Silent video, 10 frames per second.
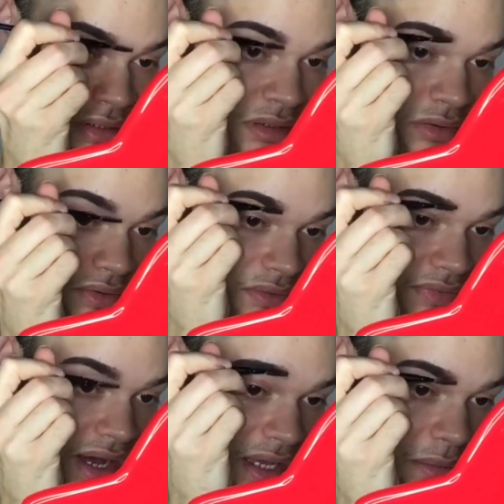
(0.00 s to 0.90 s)
or the
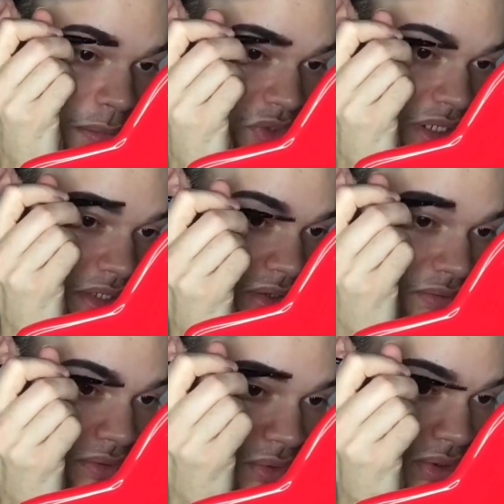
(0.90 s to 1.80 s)
vibe I'm trying to go
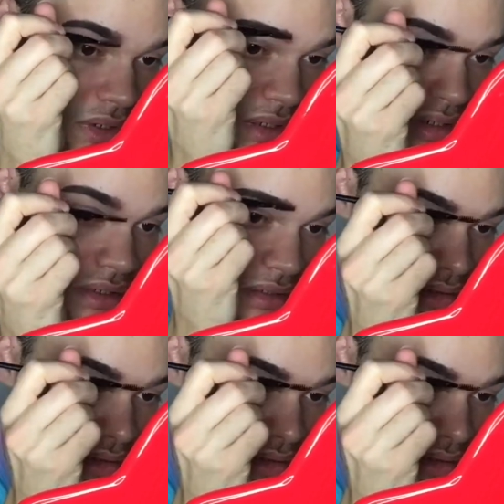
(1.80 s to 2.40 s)
for.